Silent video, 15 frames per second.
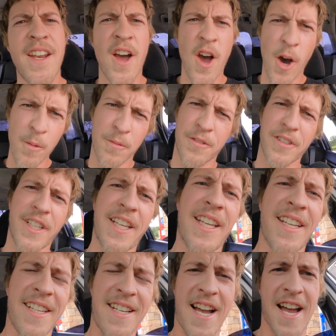Hopefully
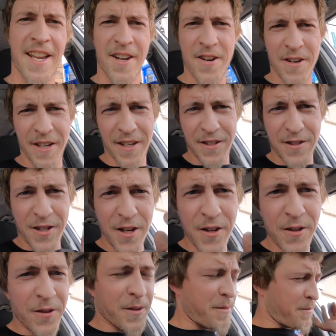I can go get a
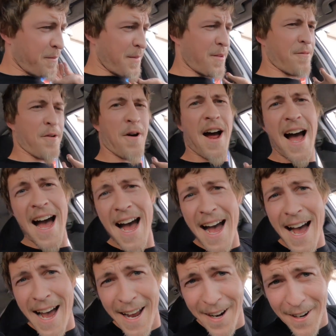tune before
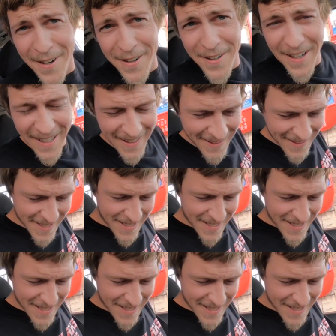I hurt it.